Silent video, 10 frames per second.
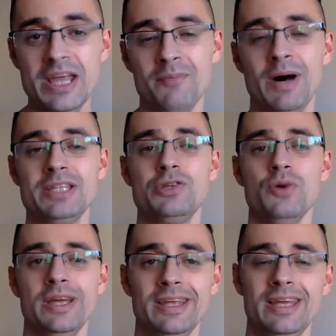but
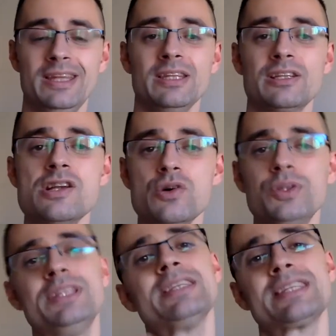to
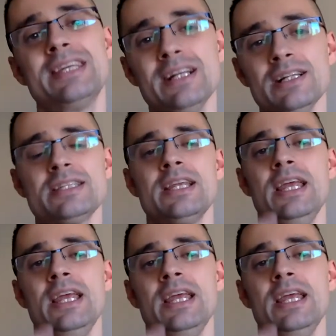include the skills